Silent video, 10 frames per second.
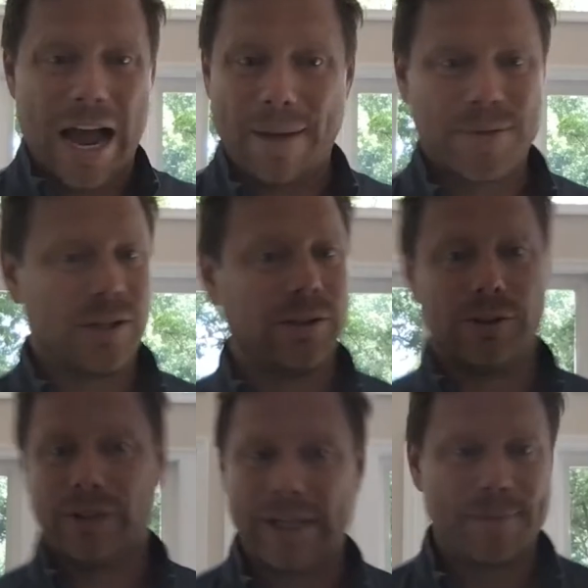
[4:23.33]

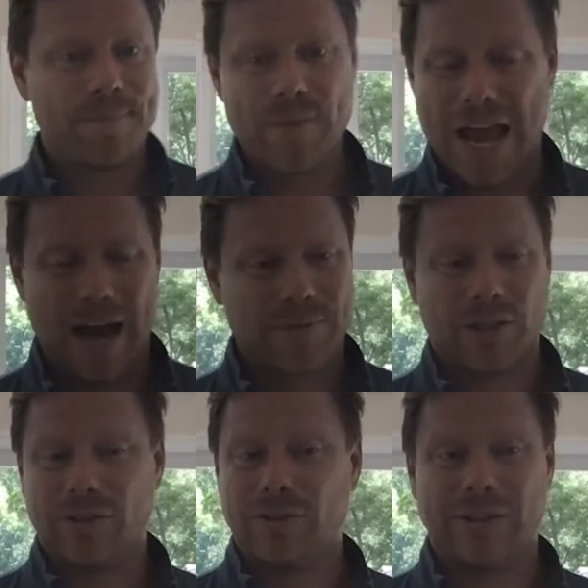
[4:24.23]
Absolutely.
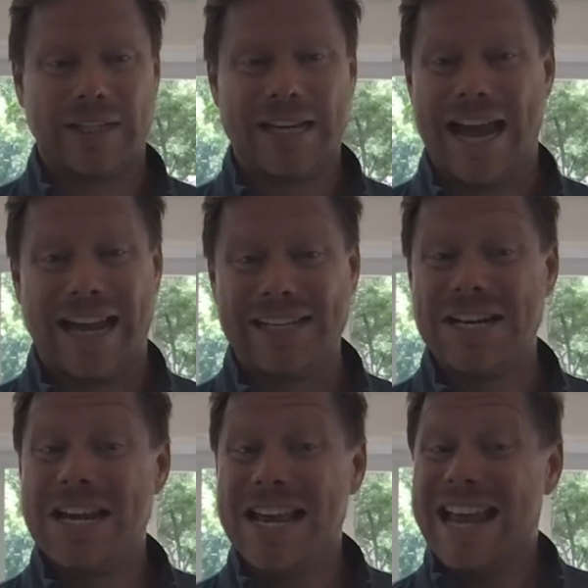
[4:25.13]
Absolutely.
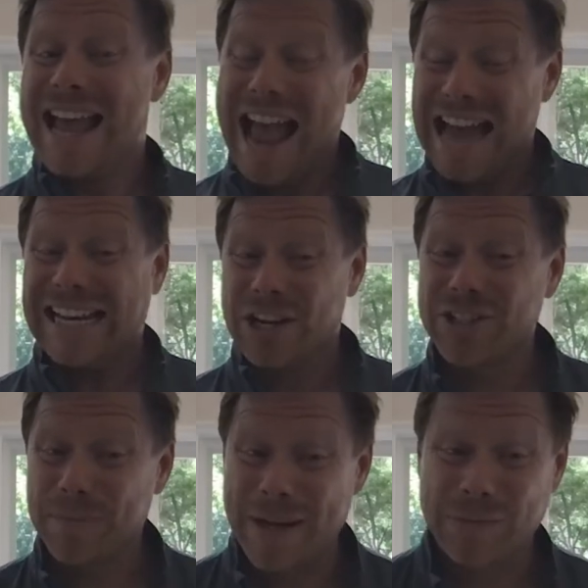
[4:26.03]
And, and here's
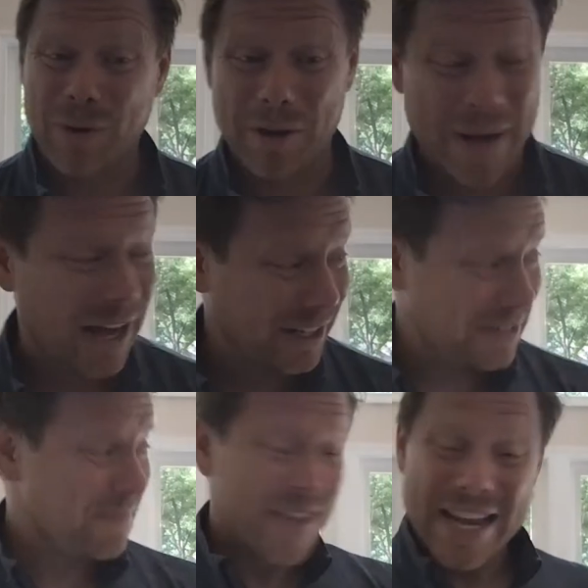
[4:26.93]
the best part about it
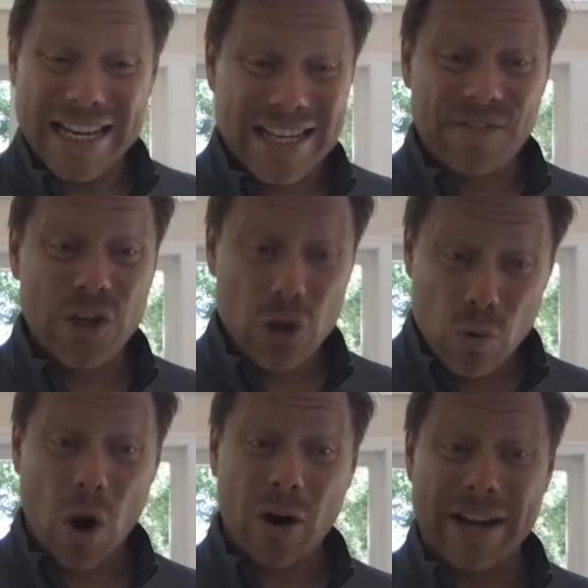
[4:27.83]
is, if
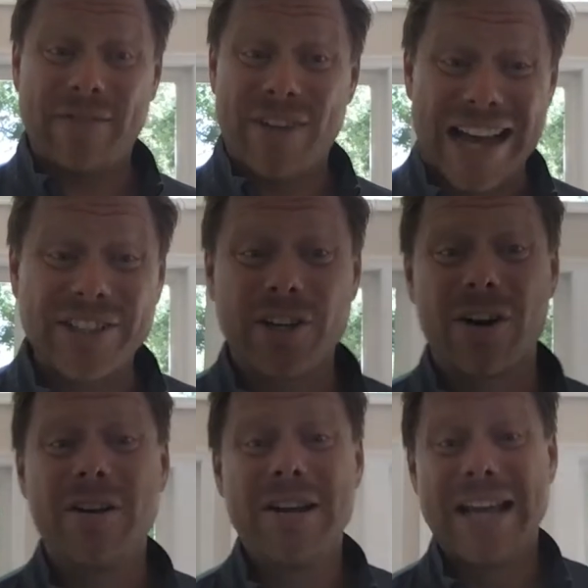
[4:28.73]
you are an
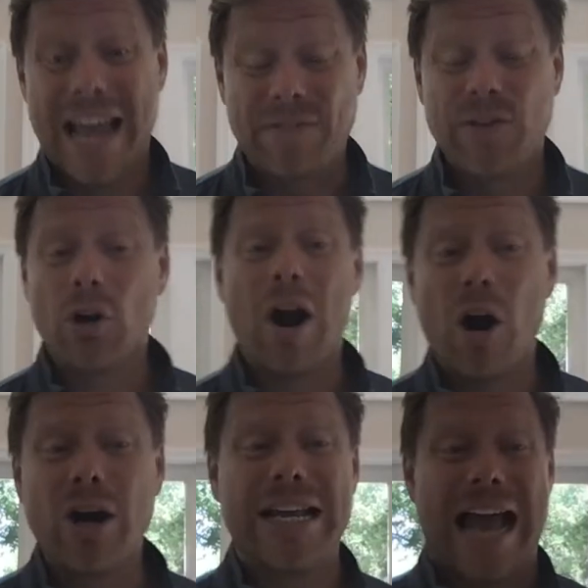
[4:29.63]
investor, if you're
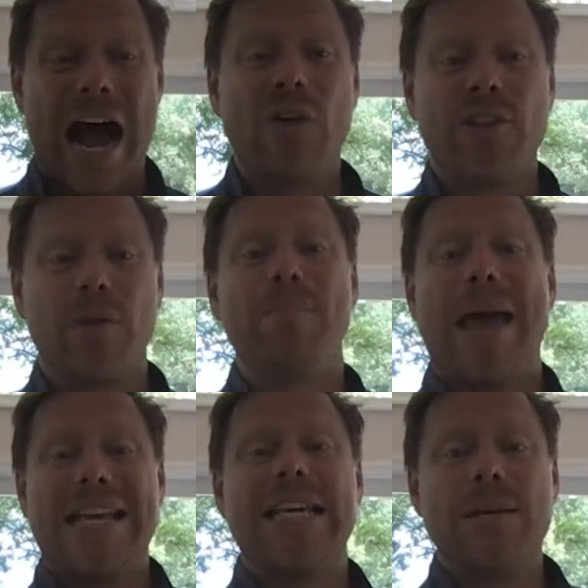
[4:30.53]
already out there
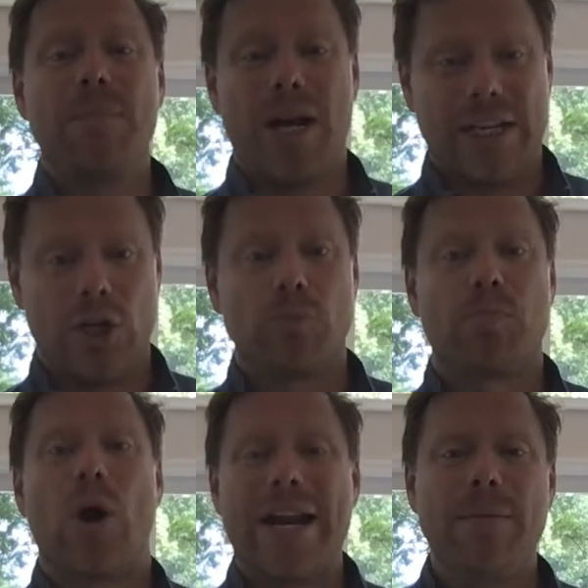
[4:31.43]
making money, your
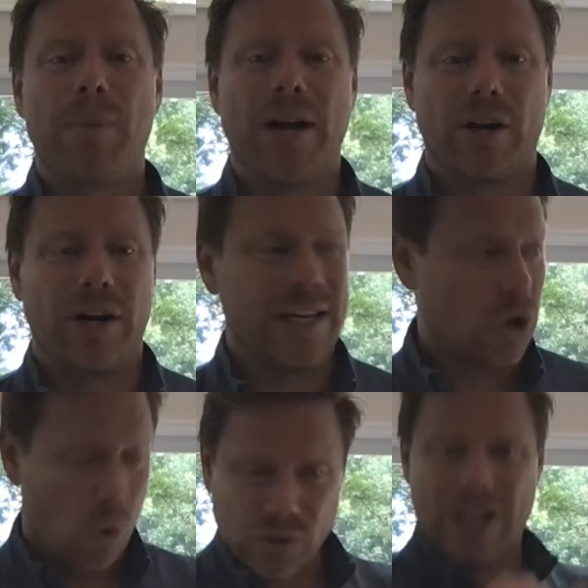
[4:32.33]
bread and butter is
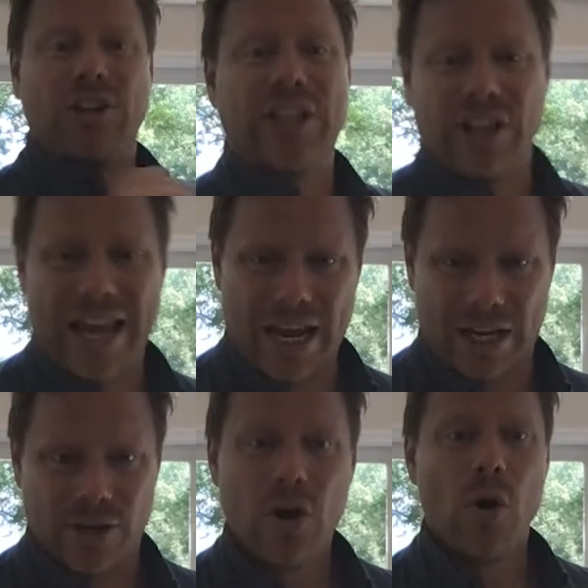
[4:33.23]
wholesaling
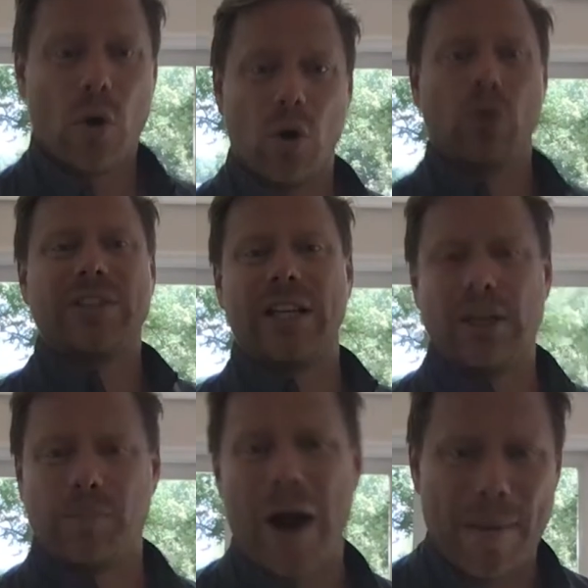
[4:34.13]
land or
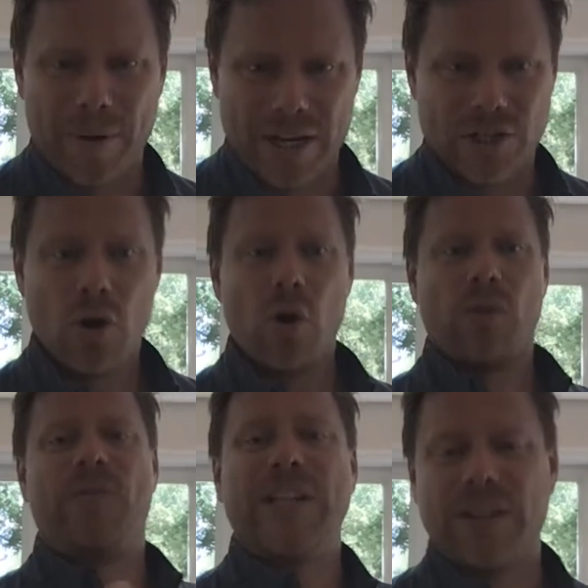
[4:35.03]
wholesaling properties
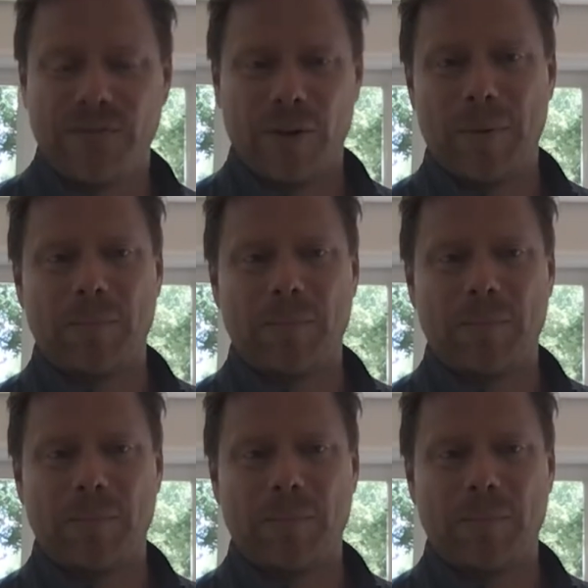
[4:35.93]
or fix and flipping